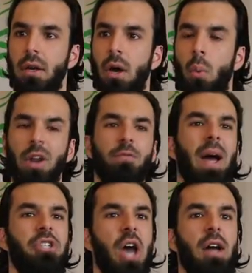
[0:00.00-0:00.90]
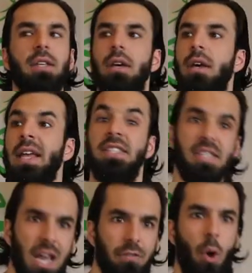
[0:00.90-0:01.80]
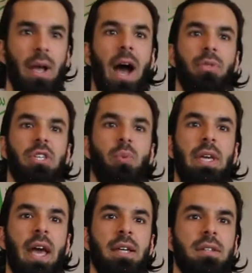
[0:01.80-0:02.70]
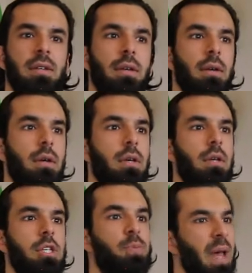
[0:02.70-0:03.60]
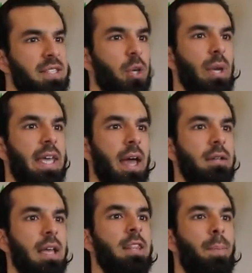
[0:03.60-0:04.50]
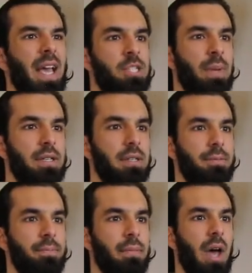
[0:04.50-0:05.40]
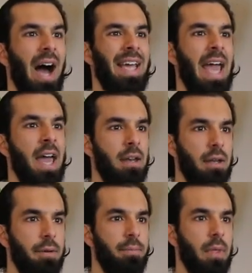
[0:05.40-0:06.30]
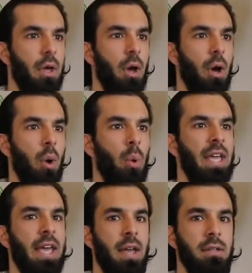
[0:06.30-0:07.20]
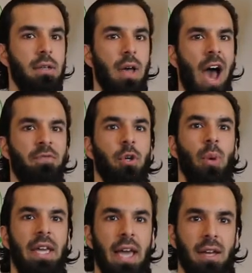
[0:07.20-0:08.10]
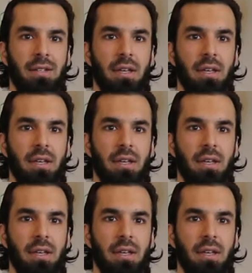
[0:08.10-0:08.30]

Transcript: What if my child, instead of going out this weekend, spends the weekend in the basement? Again, weekend after weekend,